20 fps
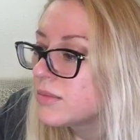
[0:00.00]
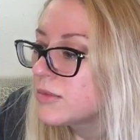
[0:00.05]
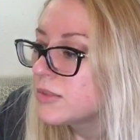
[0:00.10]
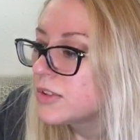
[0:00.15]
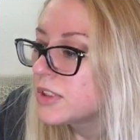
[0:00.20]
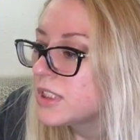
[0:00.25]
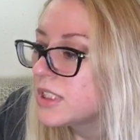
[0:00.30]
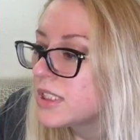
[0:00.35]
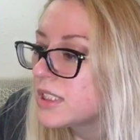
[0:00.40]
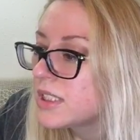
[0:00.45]

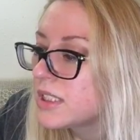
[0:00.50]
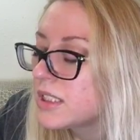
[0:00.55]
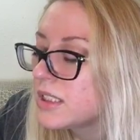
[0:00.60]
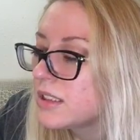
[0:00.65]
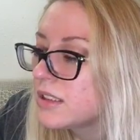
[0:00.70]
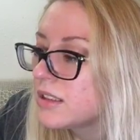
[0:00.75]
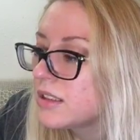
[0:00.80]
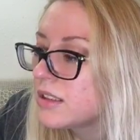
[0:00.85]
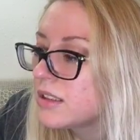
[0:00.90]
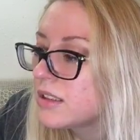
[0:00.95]

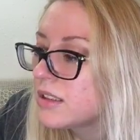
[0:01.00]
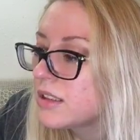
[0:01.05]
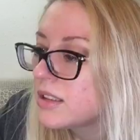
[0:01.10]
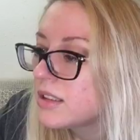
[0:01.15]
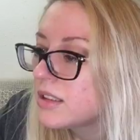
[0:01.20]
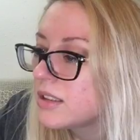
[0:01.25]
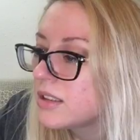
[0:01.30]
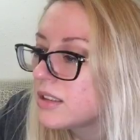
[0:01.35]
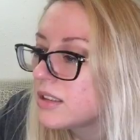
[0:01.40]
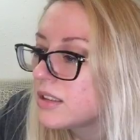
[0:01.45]
Recent.
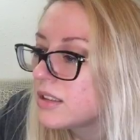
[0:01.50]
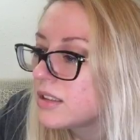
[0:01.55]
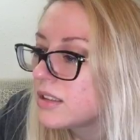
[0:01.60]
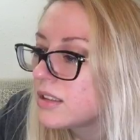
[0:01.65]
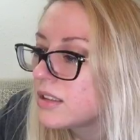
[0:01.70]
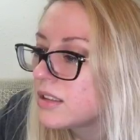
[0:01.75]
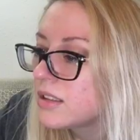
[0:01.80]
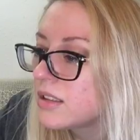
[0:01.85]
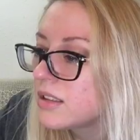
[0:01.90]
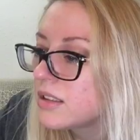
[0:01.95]

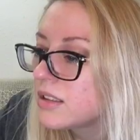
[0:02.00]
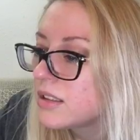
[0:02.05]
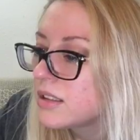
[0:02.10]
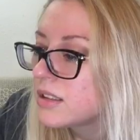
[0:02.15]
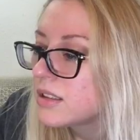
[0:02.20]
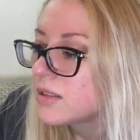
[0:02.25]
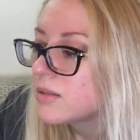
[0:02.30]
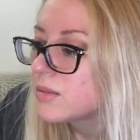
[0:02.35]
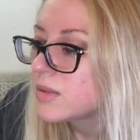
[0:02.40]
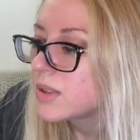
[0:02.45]
This
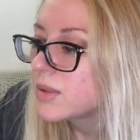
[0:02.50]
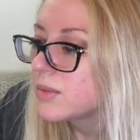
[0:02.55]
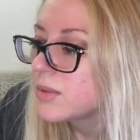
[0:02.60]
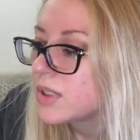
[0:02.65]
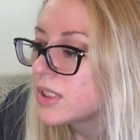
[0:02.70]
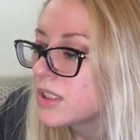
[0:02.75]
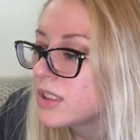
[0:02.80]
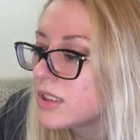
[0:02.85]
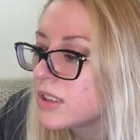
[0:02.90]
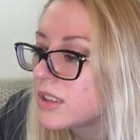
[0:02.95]
is what I want.